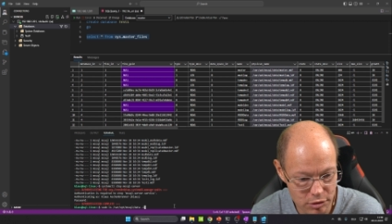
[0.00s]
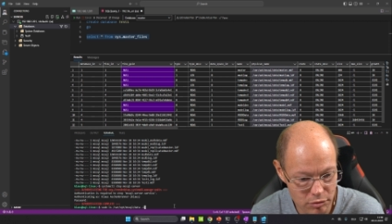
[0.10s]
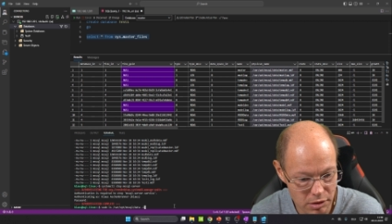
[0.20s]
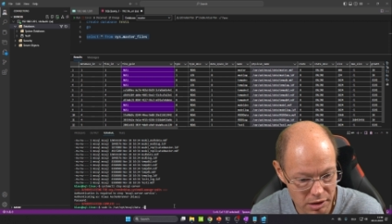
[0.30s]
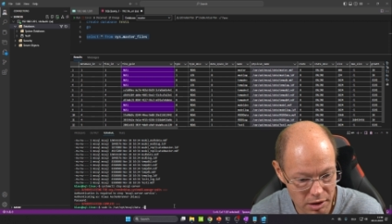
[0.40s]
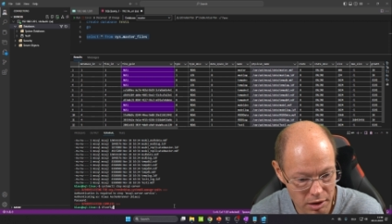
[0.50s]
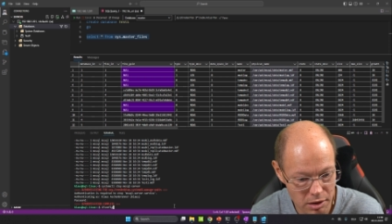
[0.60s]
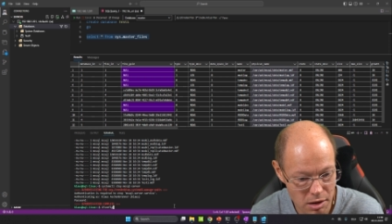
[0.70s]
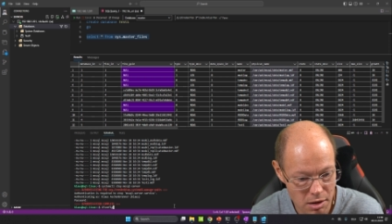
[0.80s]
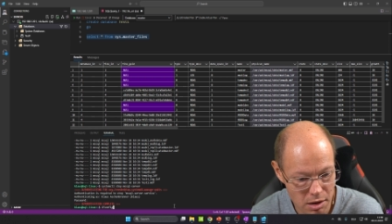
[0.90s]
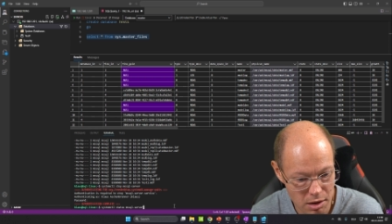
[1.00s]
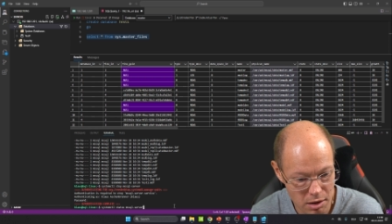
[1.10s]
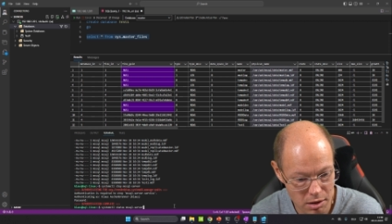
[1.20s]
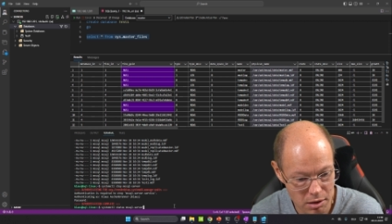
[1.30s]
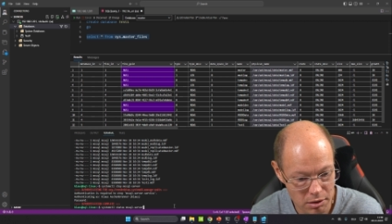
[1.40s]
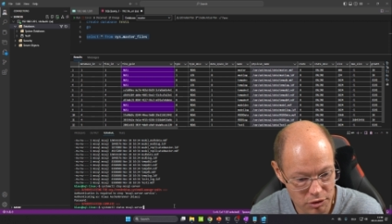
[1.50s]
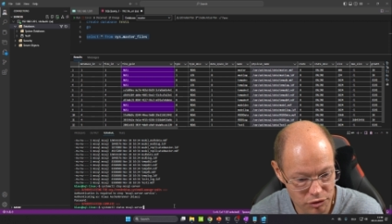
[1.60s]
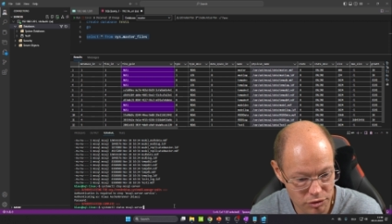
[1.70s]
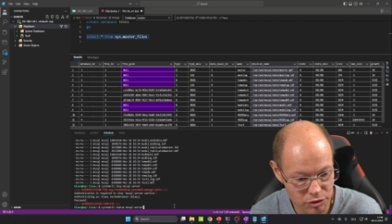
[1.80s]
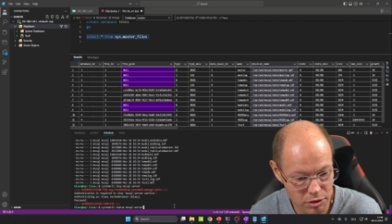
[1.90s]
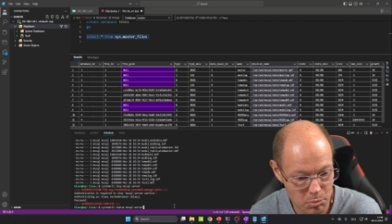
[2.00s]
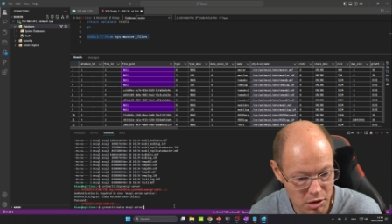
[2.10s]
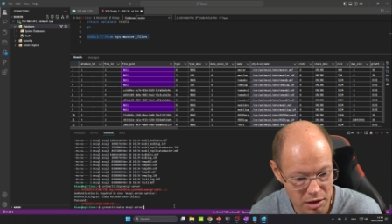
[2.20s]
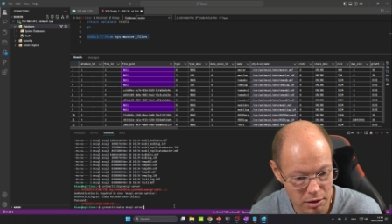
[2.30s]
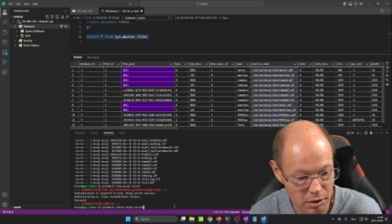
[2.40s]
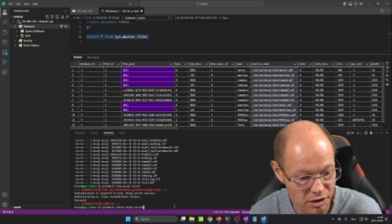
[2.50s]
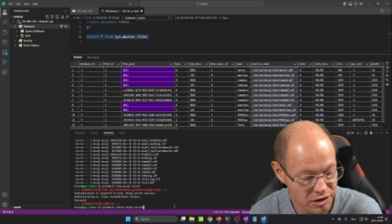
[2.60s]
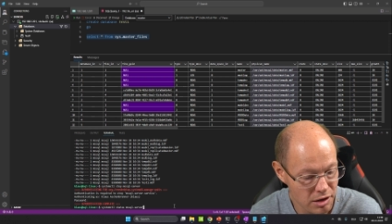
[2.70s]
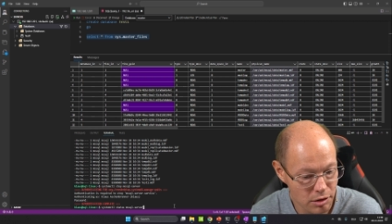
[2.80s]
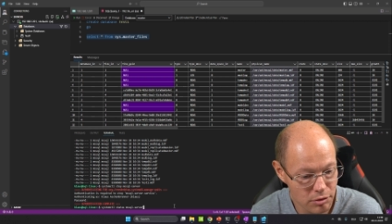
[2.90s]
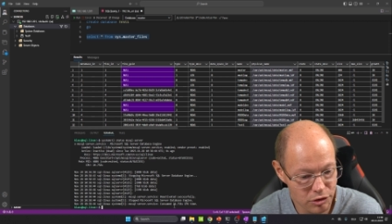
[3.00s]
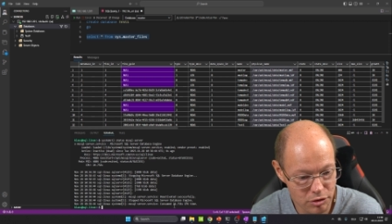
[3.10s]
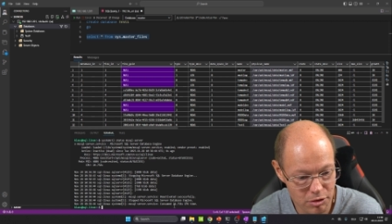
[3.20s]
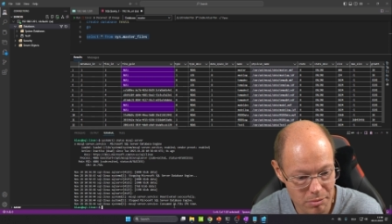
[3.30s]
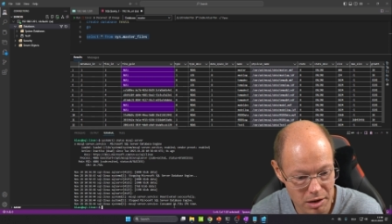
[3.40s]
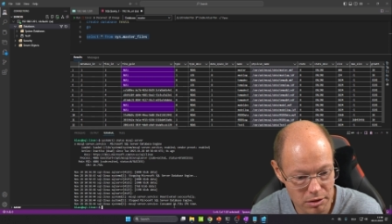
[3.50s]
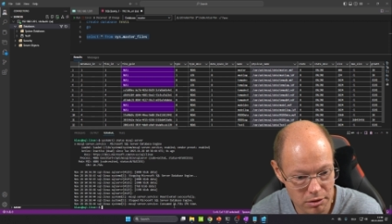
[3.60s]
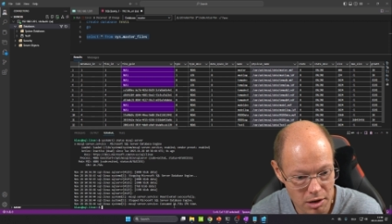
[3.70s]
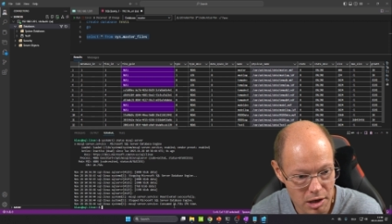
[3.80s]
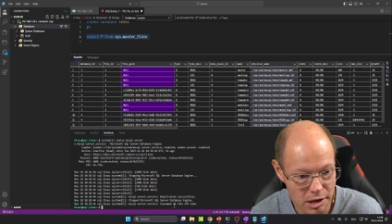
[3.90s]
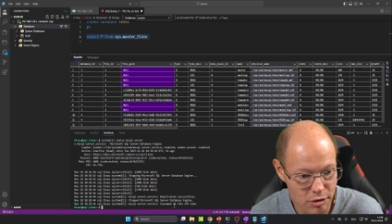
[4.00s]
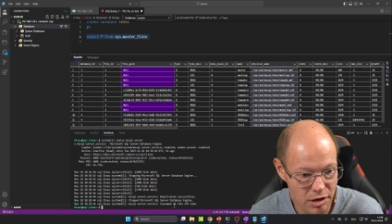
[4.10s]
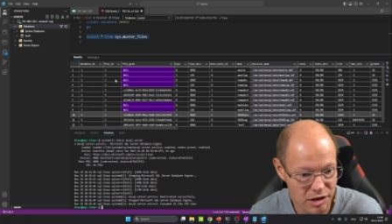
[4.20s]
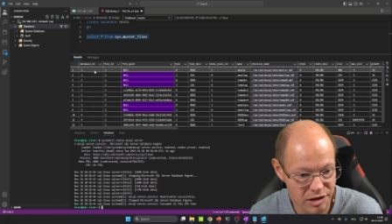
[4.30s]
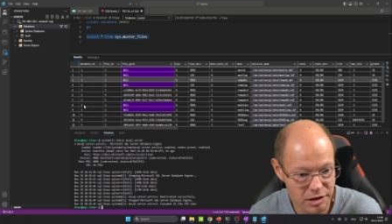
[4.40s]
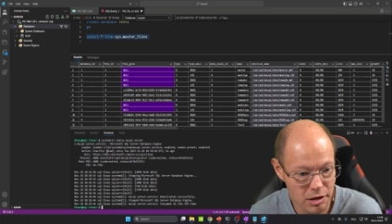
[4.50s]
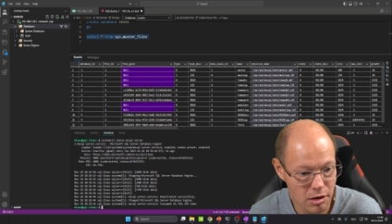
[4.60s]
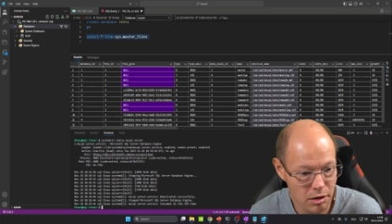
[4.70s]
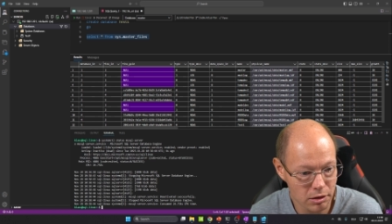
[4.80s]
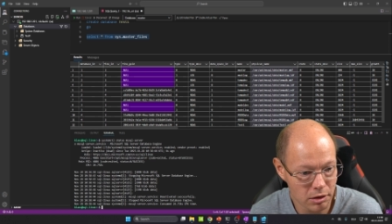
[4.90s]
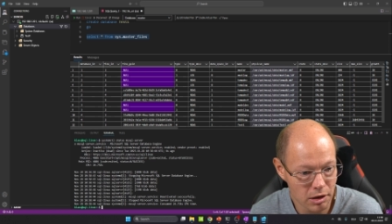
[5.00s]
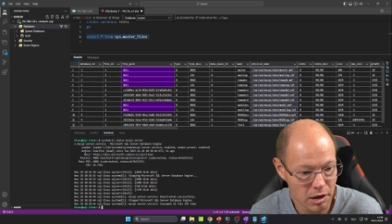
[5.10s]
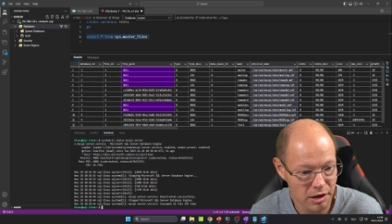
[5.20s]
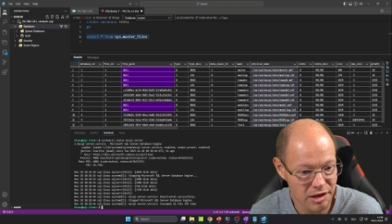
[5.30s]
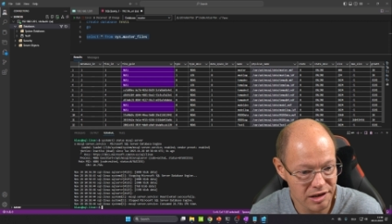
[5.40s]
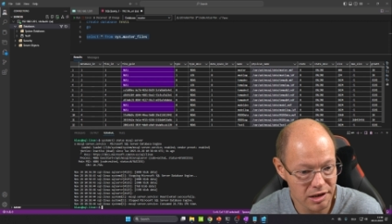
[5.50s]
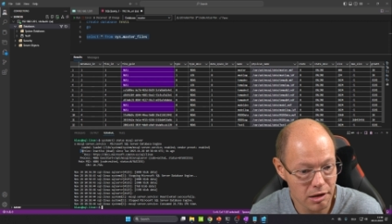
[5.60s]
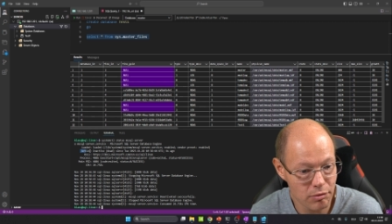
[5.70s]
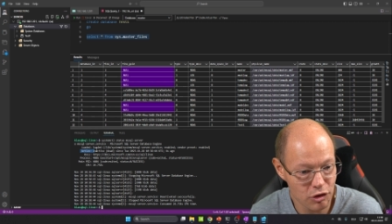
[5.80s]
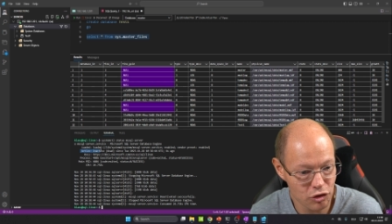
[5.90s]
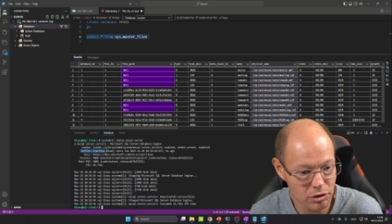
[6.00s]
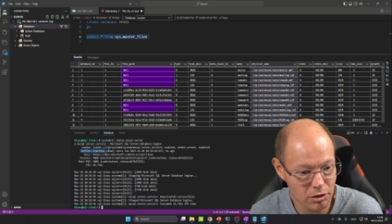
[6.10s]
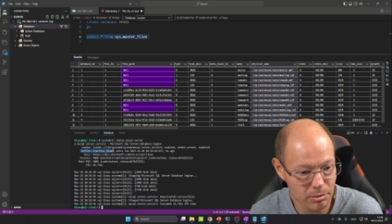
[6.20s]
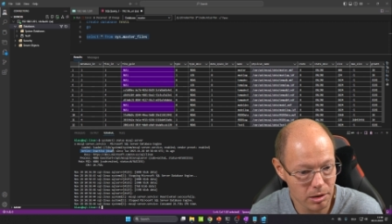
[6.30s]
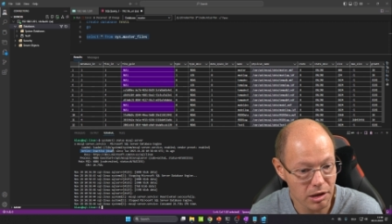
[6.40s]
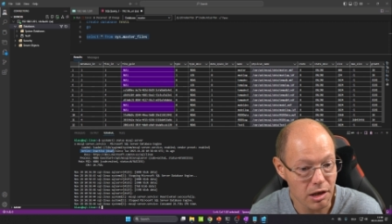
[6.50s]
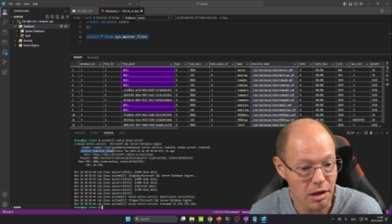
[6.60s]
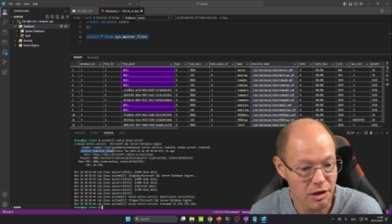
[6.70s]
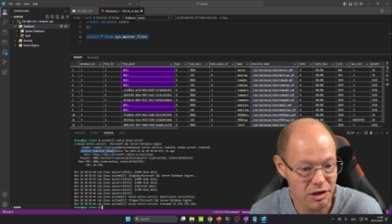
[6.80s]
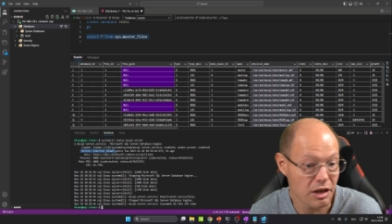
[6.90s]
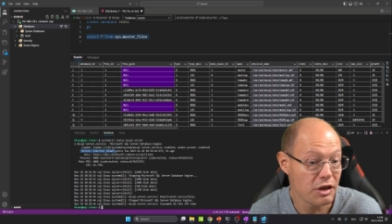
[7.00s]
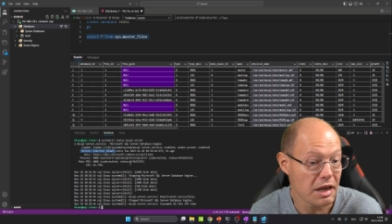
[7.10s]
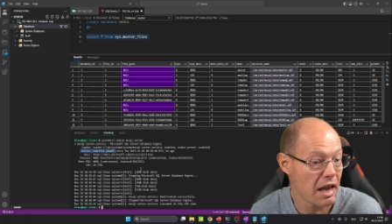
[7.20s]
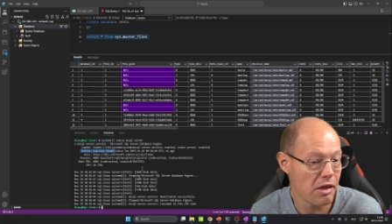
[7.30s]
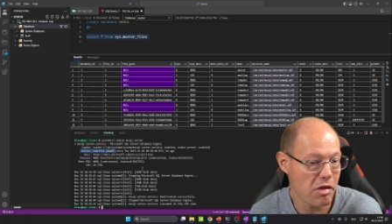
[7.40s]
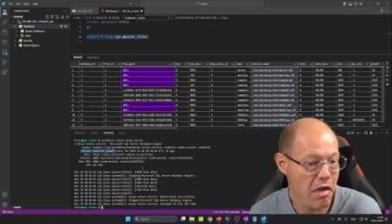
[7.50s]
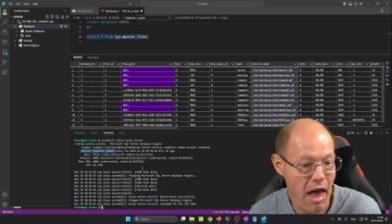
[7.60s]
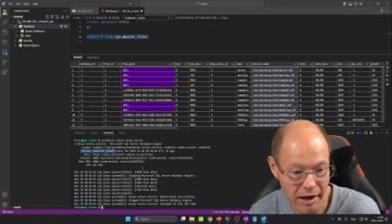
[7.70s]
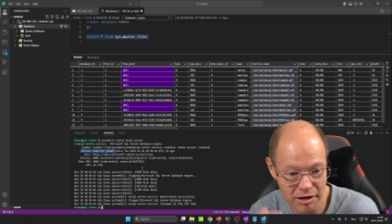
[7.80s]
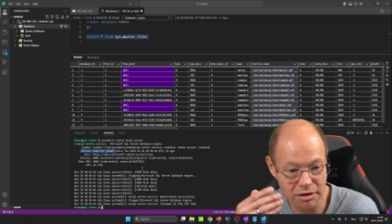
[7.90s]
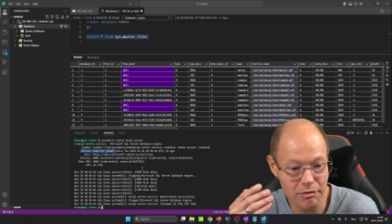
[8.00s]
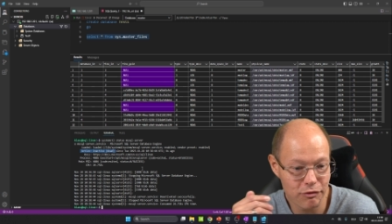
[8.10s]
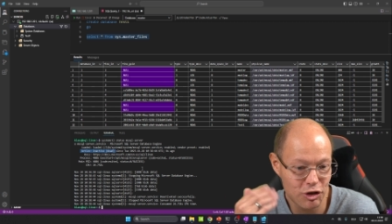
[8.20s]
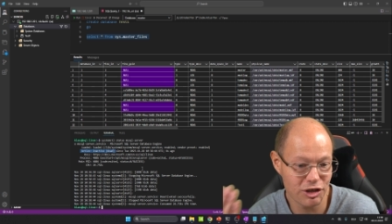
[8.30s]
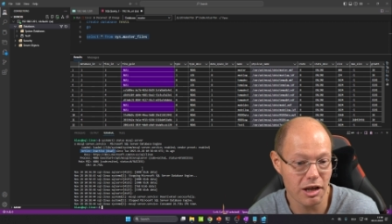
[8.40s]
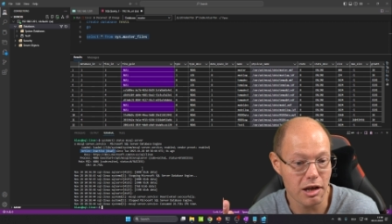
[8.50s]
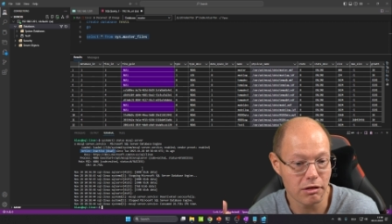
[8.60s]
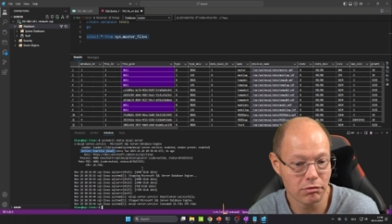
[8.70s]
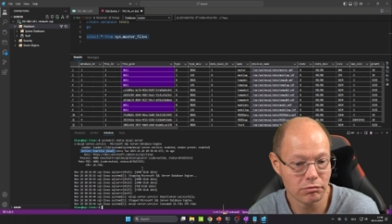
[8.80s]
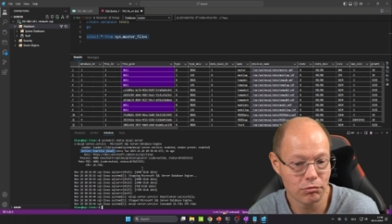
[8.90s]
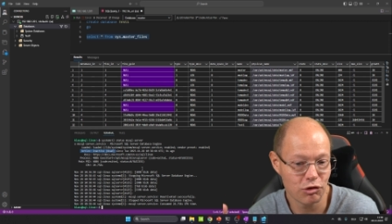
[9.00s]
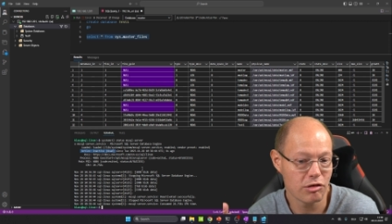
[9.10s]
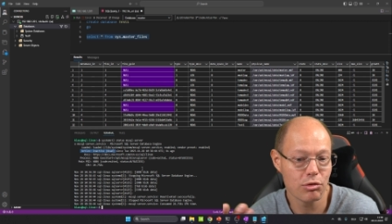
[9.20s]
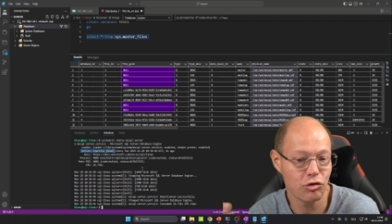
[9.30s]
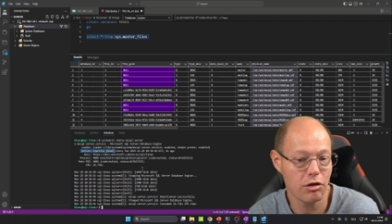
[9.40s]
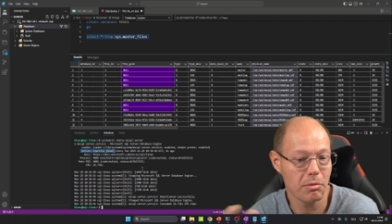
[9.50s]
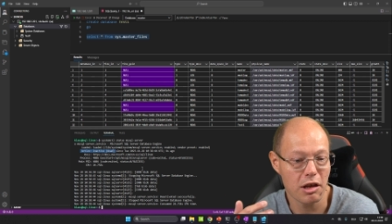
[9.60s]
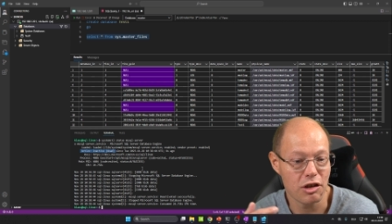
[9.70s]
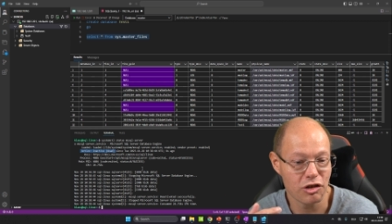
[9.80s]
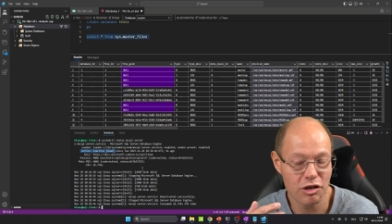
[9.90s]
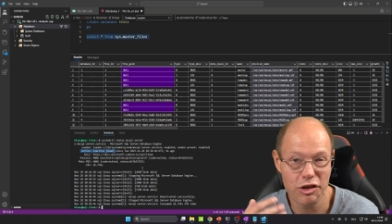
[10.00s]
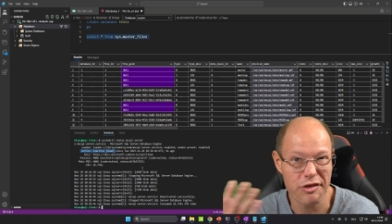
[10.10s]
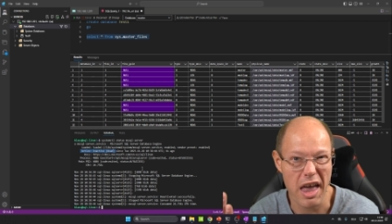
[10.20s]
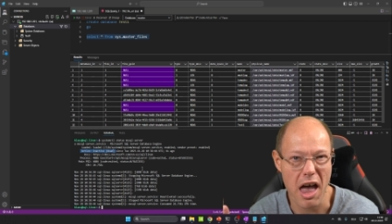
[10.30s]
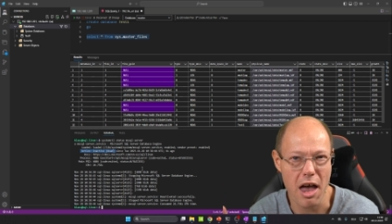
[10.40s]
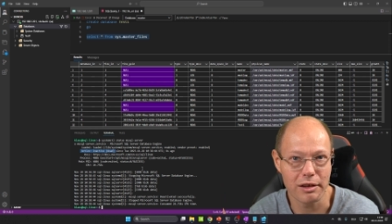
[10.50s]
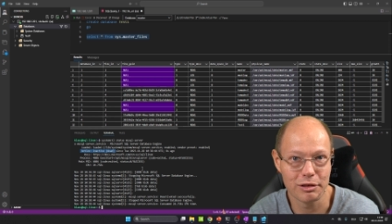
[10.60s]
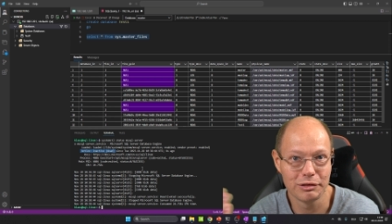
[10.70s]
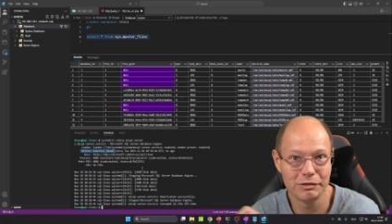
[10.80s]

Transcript: do again a system kettle status command, you can see now that SQL Server is in the inactive state. SQL Server is dead.